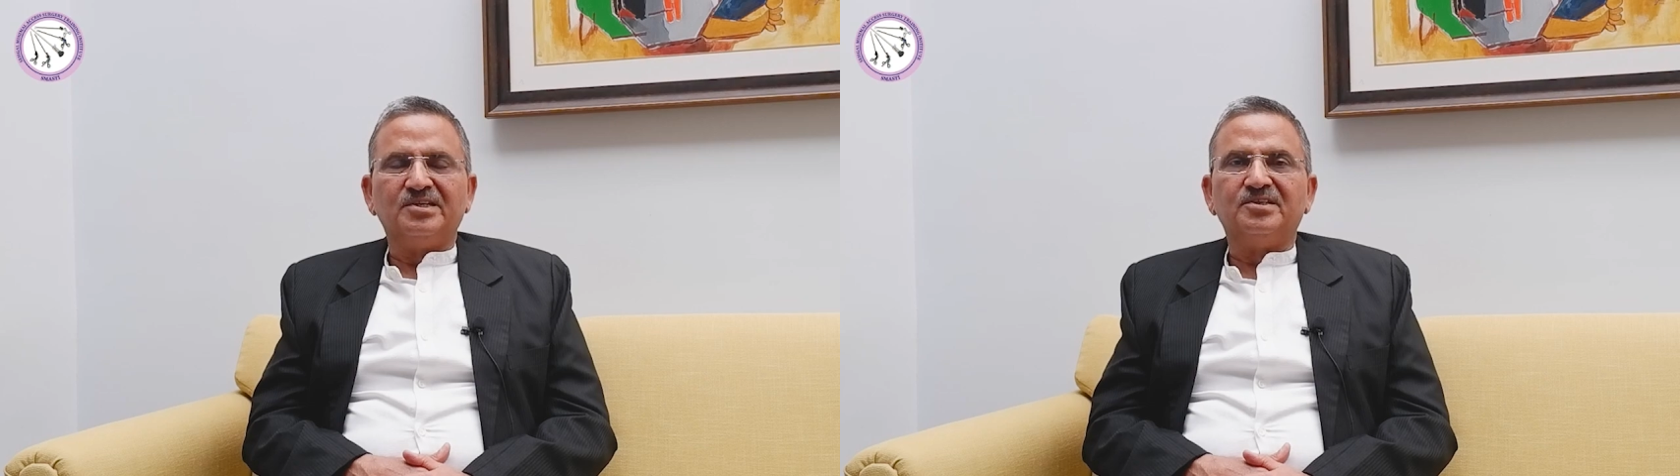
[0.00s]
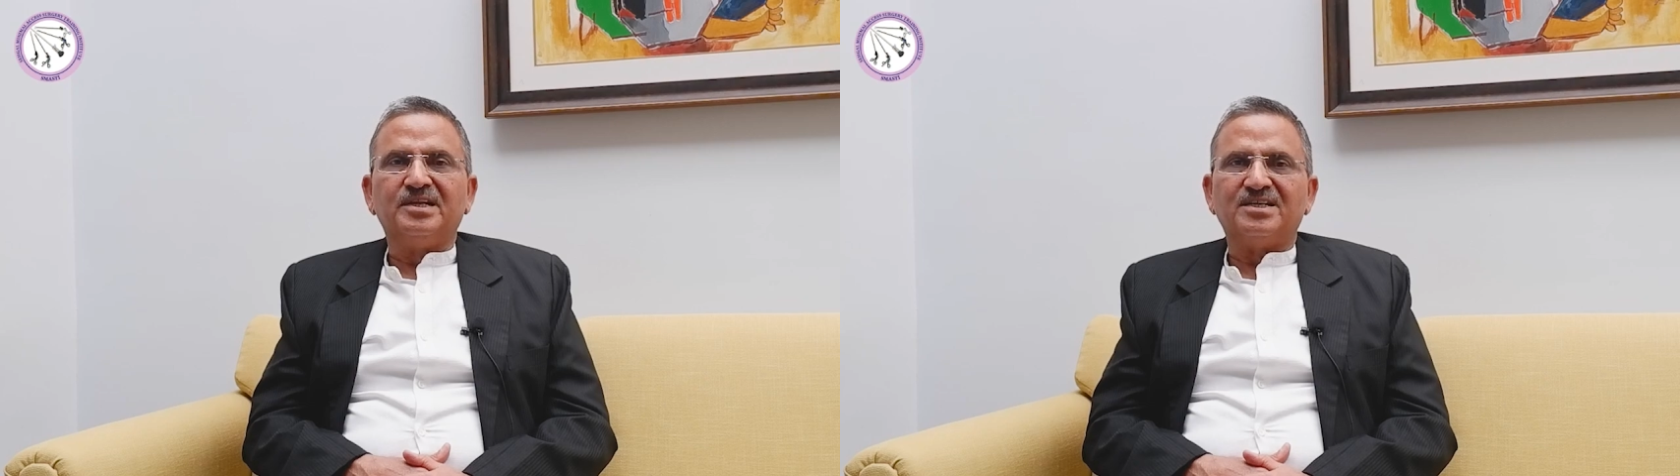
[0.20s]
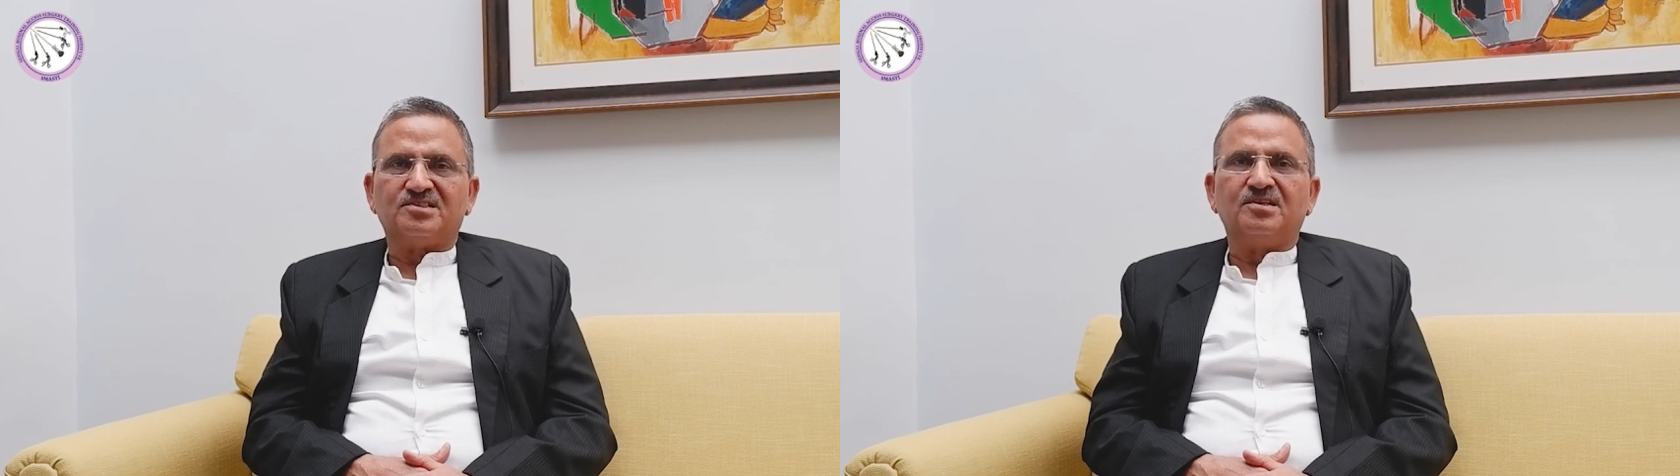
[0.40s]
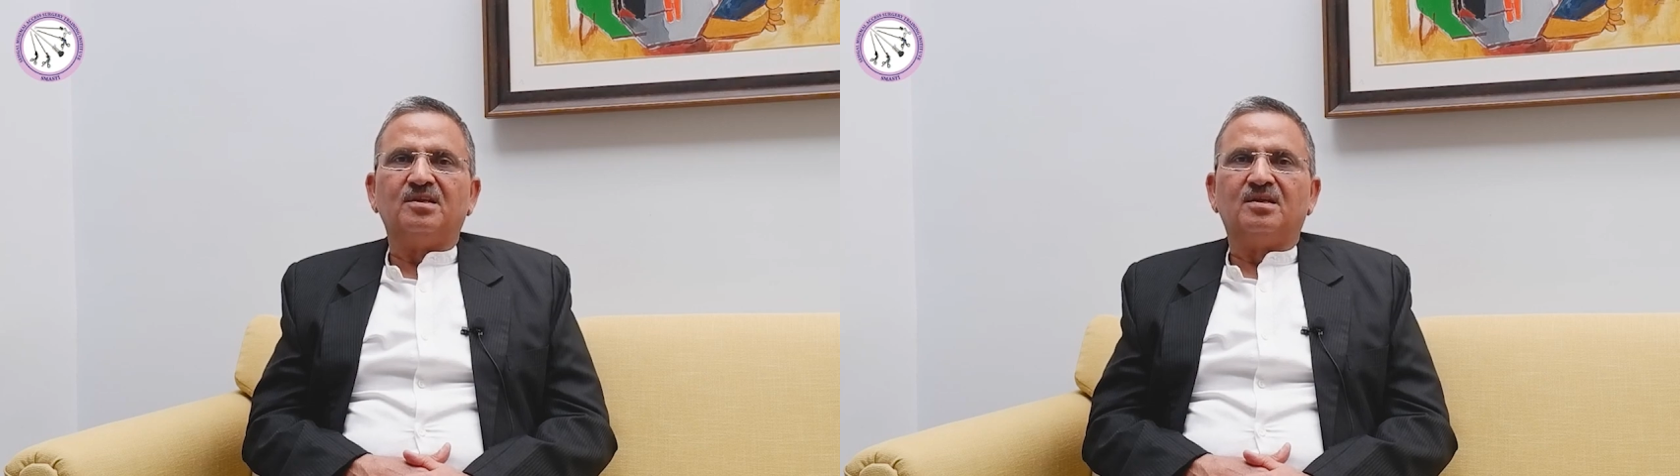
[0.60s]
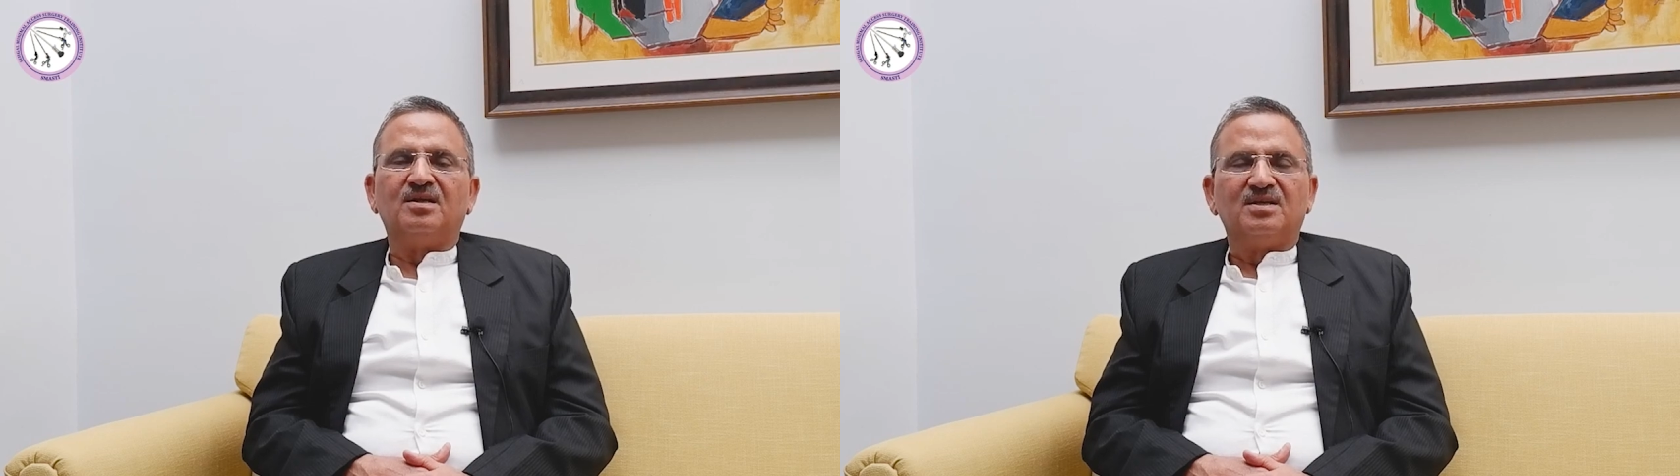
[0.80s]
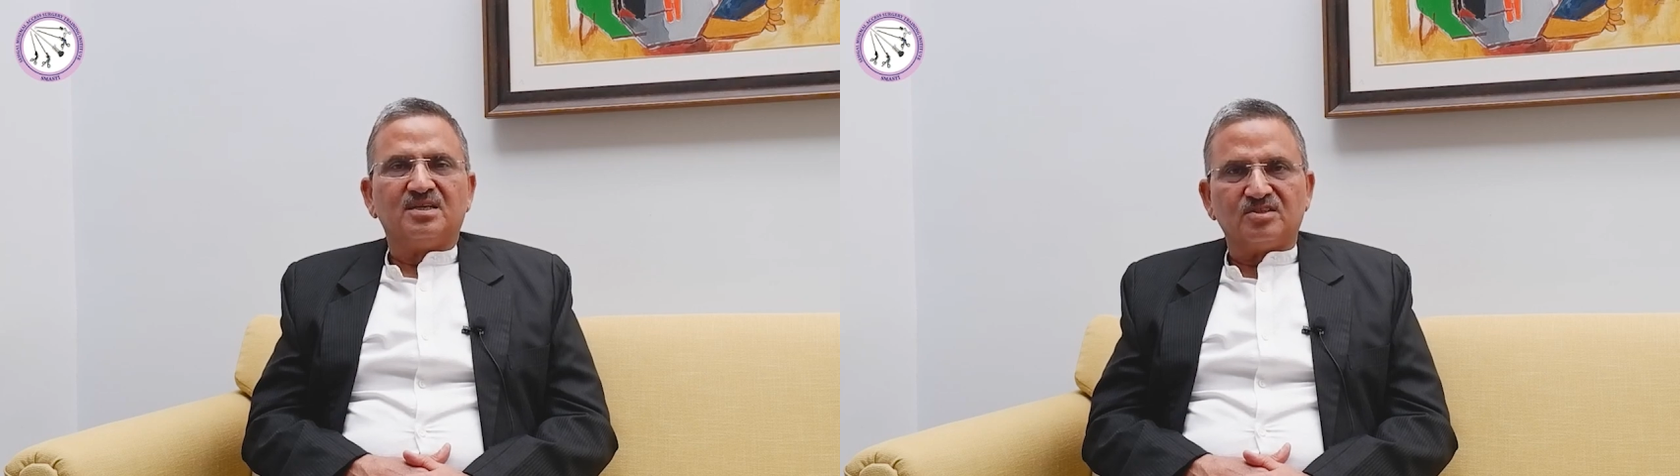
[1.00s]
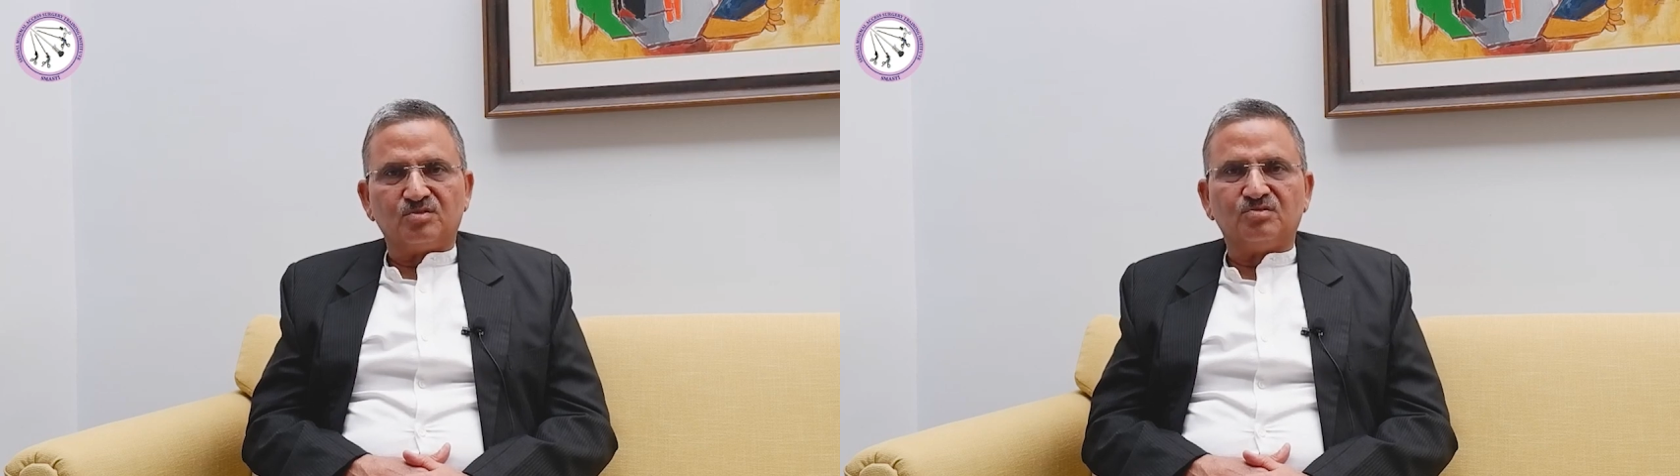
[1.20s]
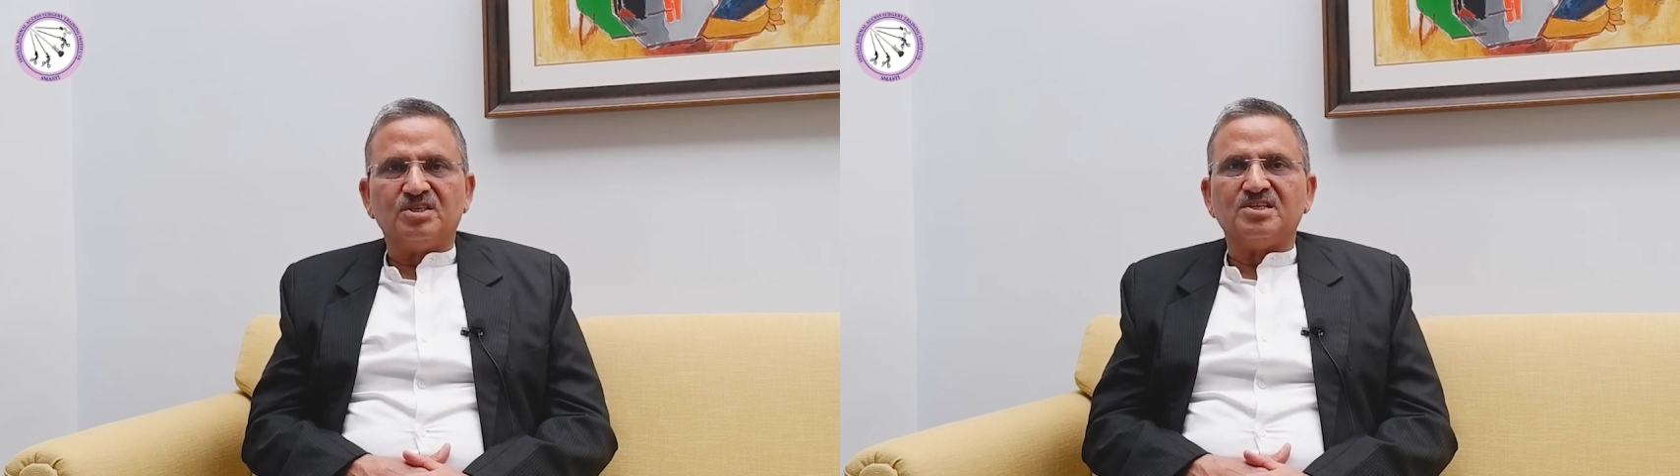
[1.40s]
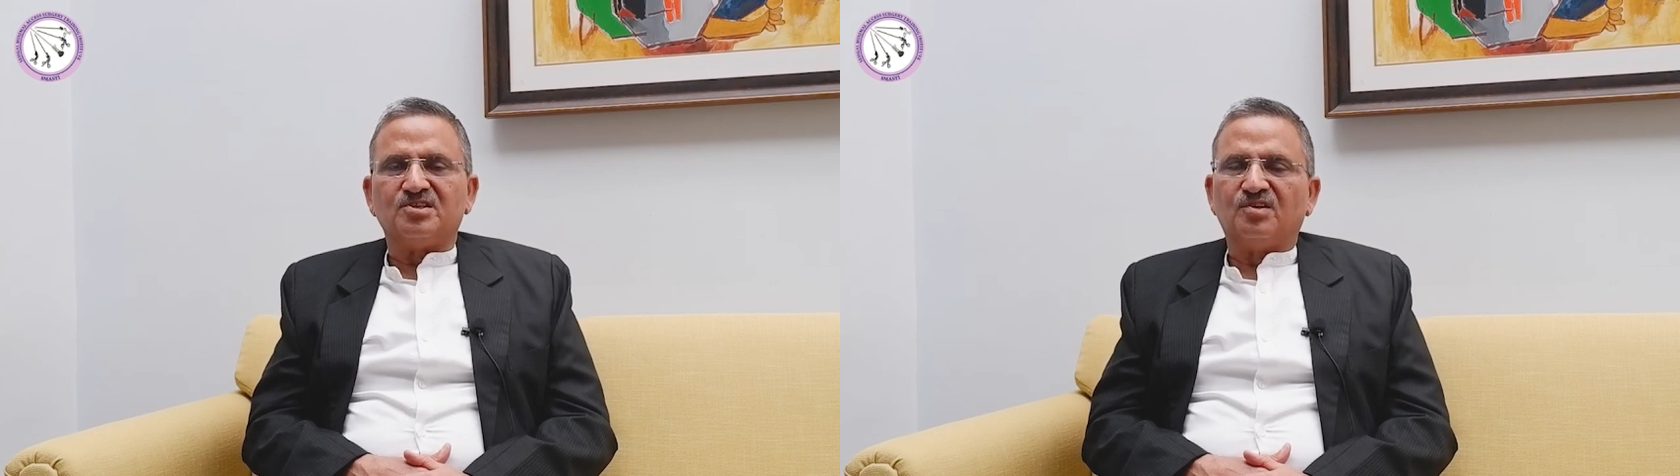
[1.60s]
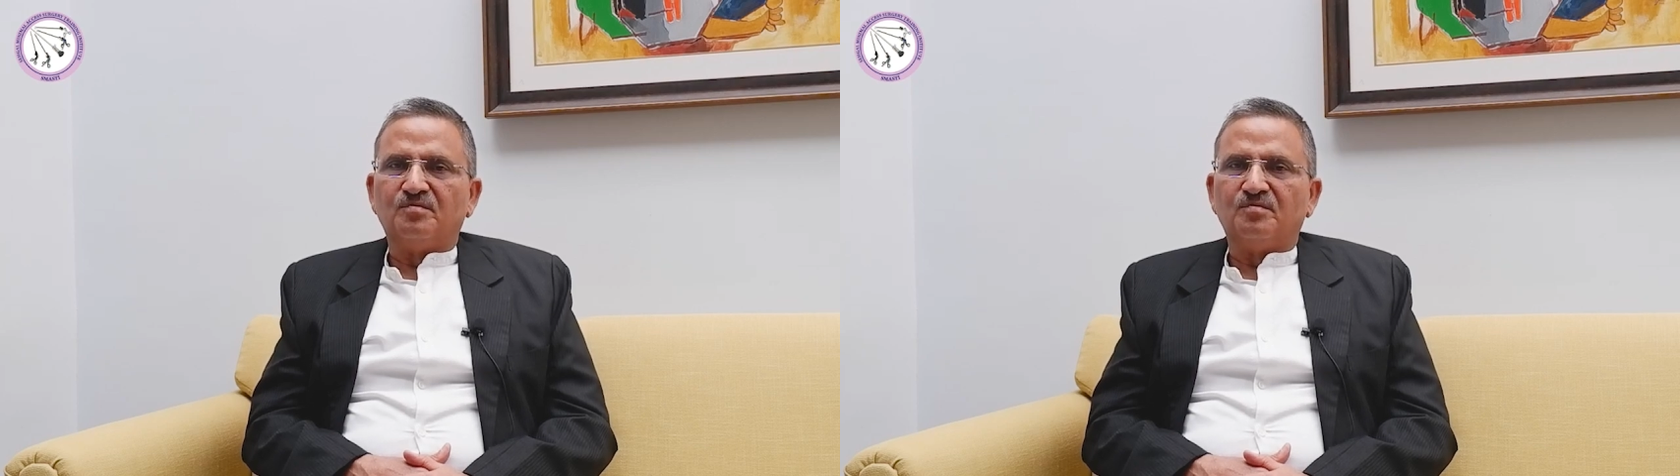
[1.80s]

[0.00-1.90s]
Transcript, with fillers: International Association